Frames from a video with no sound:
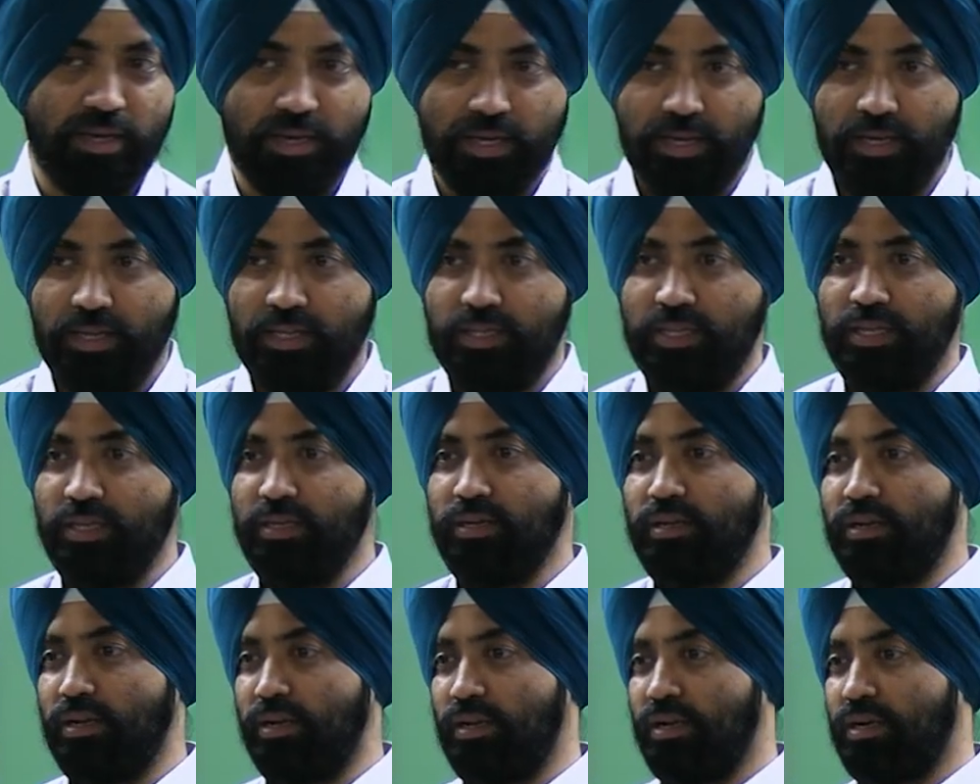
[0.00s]

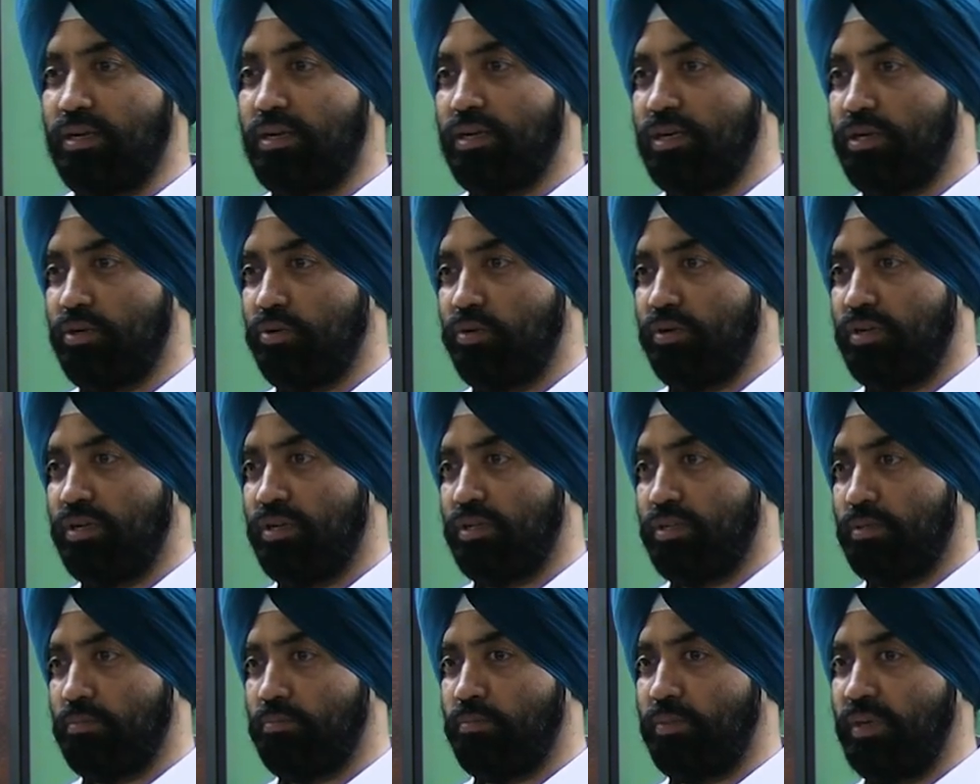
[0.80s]
Anything related to
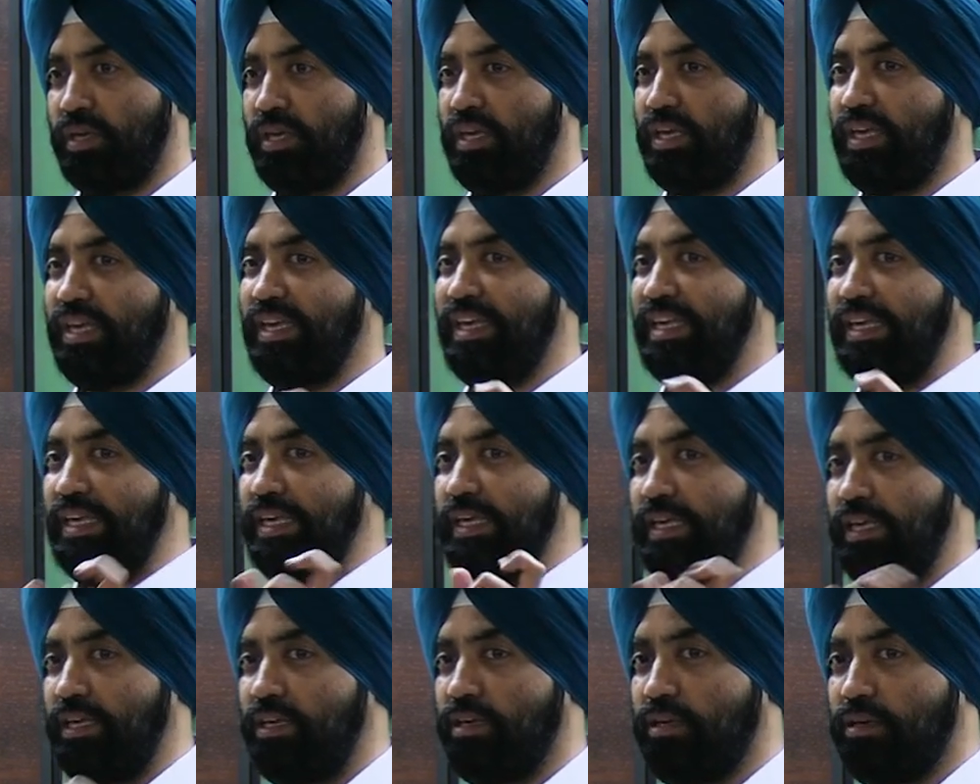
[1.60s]
energy,
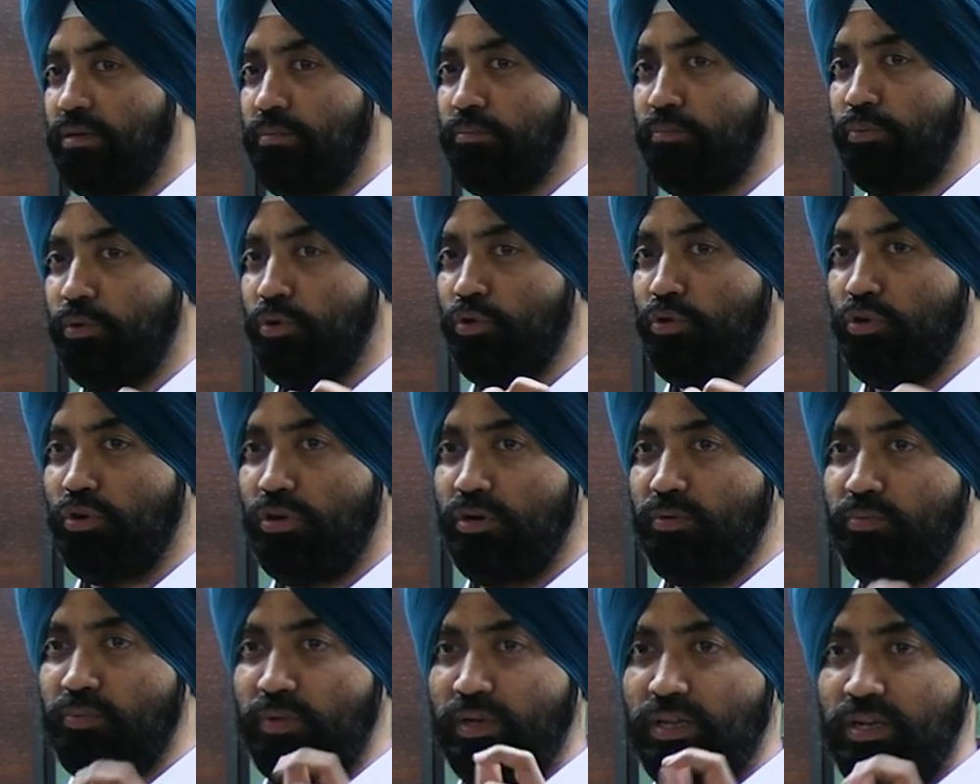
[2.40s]
BEE,
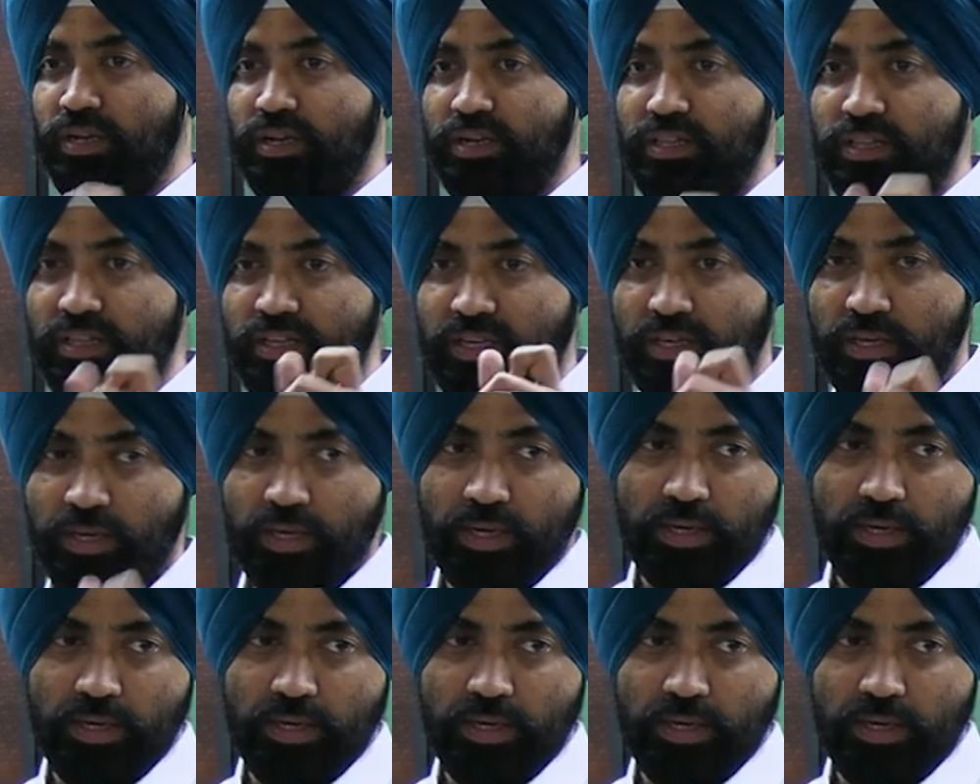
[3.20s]
Bureau of Energy